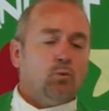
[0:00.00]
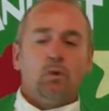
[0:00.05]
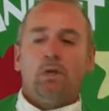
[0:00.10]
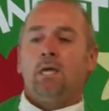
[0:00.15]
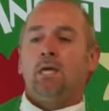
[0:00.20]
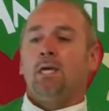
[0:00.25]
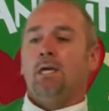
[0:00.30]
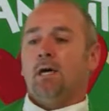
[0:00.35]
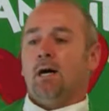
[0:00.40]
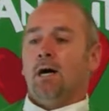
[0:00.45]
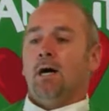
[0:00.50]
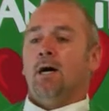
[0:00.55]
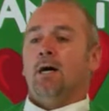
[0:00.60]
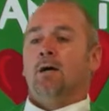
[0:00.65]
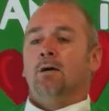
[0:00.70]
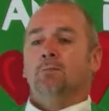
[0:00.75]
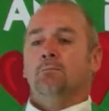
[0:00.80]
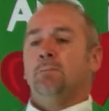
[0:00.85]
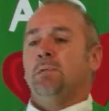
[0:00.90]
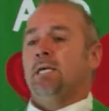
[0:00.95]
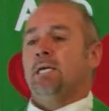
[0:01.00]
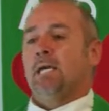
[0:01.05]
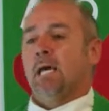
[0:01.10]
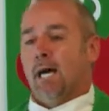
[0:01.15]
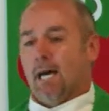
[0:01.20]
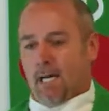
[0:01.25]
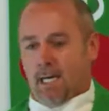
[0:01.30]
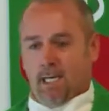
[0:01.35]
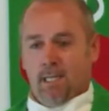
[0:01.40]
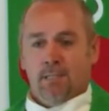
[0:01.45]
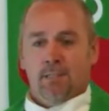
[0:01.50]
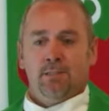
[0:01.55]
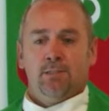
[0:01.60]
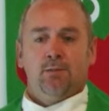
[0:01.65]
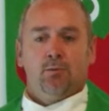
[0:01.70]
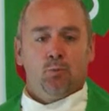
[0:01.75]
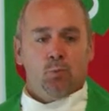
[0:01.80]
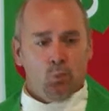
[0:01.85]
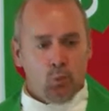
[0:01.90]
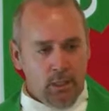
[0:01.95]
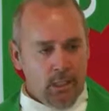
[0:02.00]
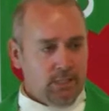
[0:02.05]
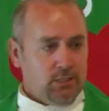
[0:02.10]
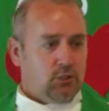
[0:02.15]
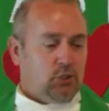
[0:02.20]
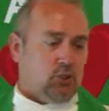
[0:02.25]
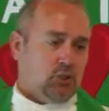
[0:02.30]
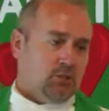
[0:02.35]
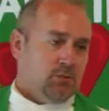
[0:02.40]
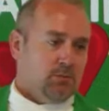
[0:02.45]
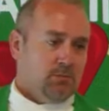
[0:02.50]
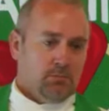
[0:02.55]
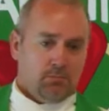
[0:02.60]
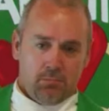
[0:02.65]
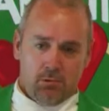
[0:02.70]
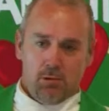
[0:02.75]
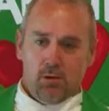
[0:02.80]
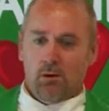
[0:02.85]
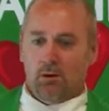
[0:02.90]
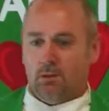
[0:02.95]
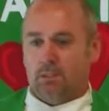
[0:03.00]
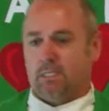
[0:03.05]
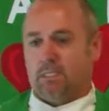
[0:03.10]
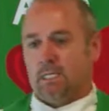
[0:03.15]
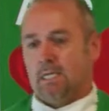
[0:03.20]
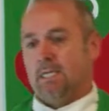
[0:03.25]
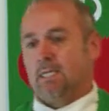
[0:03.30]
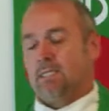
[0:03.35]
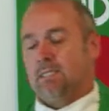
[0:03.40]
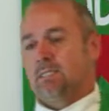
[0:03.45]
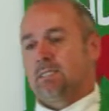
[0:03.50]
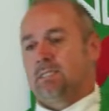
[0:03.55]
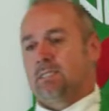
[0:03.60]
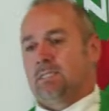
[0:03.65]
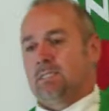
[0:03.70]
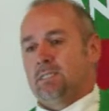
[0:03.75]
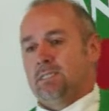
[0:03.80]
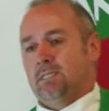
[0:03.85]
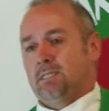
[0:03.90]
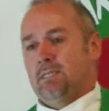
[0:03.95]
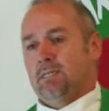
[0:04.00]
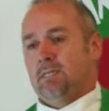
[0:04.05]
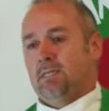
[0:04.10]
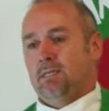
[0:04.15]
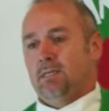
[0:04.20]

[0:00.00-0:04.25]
We are beyond rich, Paul says.